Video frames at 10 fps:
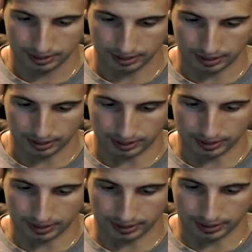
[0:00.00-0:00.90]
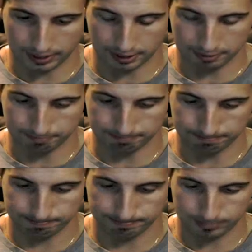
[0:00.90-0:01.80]
Uh,
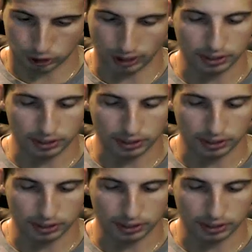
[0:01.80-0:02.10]
should